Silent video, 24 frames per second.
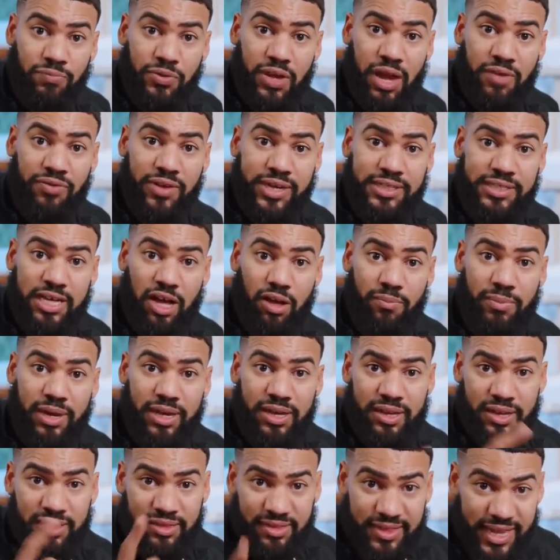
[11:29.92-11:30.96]
and they tell me,
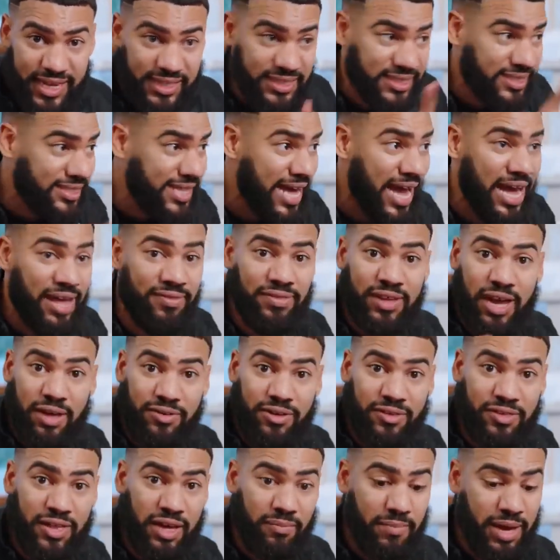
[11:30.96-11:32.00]
this, that, and the other
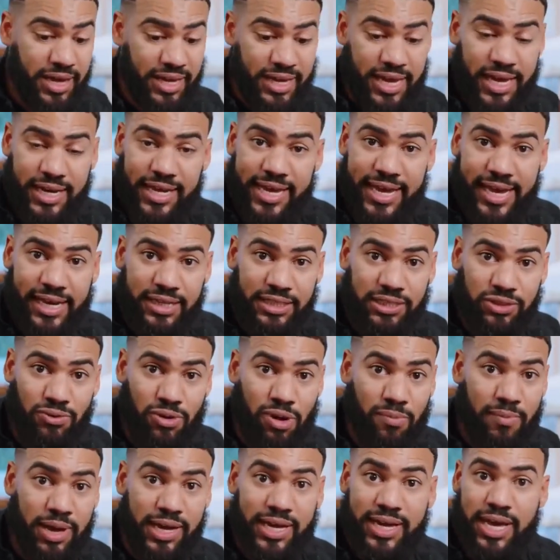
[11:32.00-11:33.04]
thing. My kid can't do it.
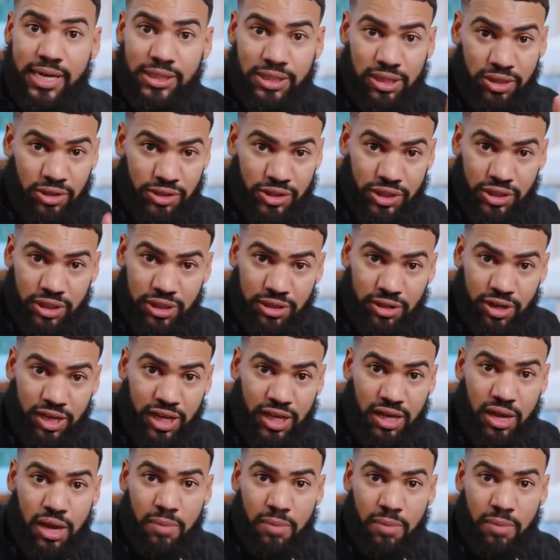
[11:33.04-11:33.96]
My kid's allergic to learning.